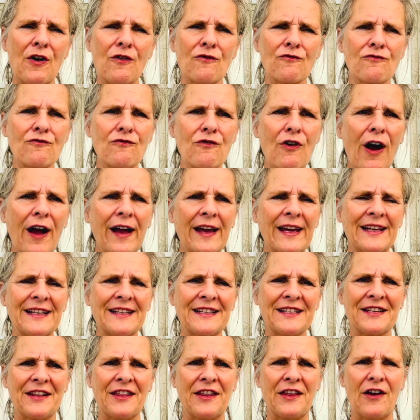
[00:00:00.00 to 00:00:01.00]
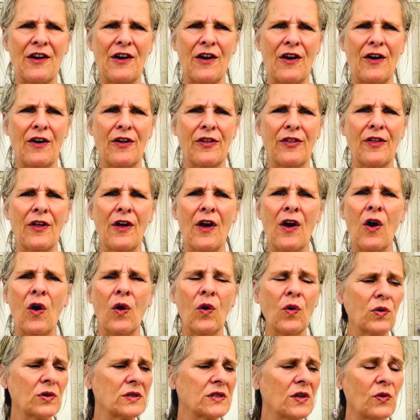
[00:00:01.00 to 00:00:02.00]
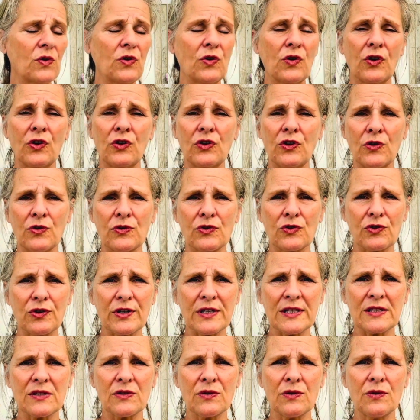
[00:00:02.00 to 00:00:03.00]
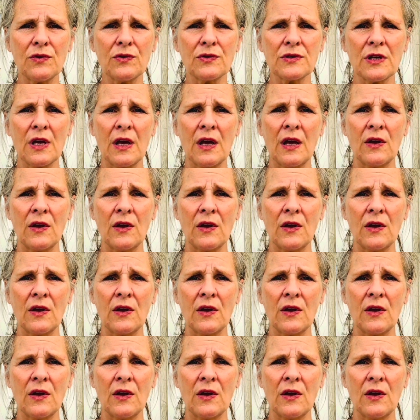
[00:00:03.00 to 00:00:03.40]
right into the earth. Also, you can use crystals.